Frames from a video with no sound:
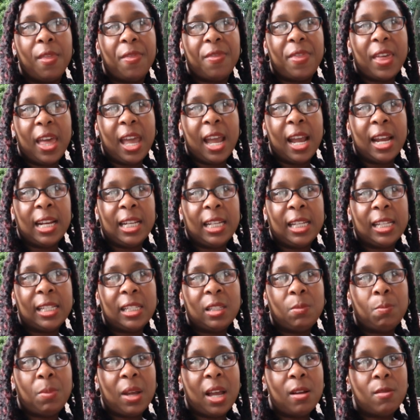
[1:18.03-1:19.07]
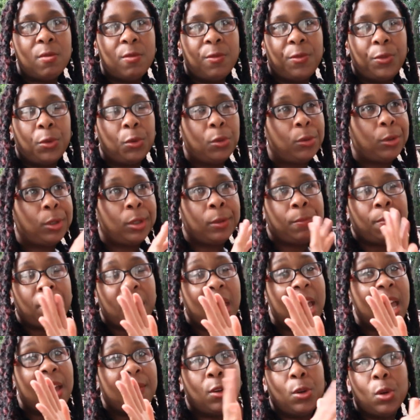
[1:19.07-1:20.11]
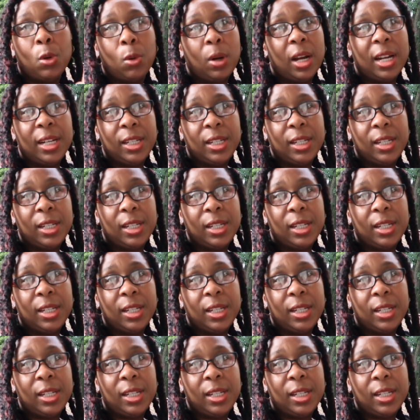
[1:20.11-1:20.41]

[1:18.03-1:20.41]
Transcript: that is bound for I have no